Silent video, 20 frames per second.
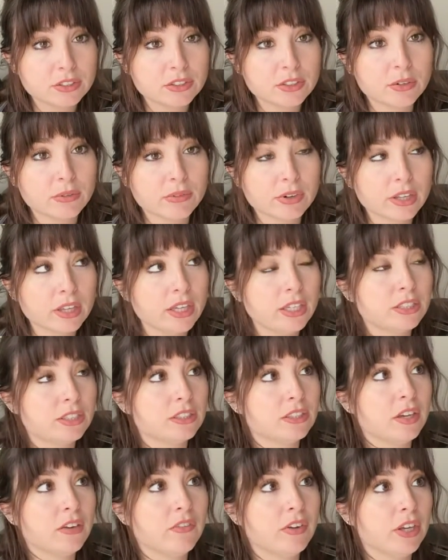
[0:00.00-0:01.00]
So really
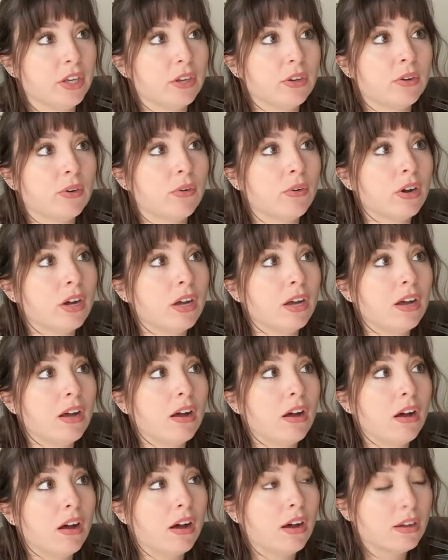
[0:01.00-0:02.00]
just giving you
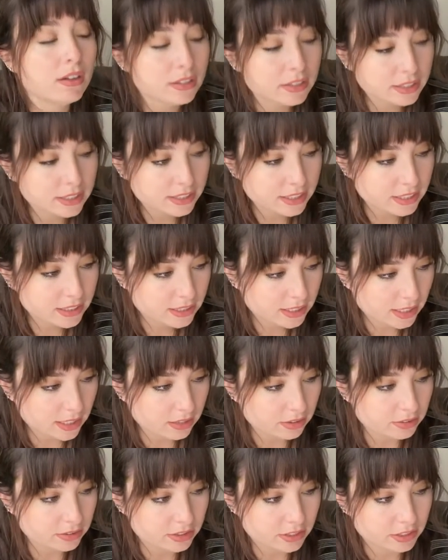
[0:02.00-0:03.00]
all the
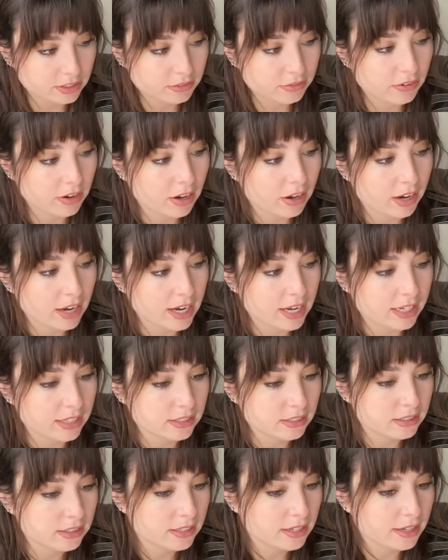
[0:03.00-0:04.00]
details as far
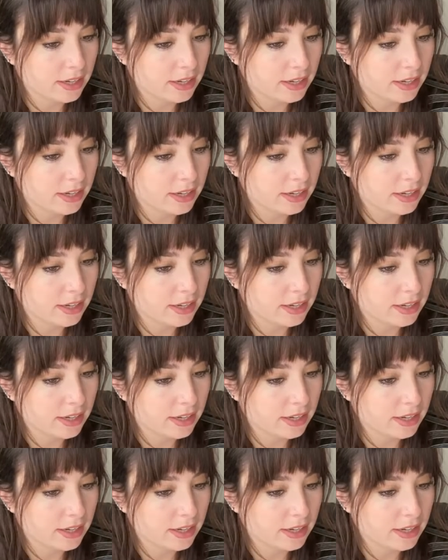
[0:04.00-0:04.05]
as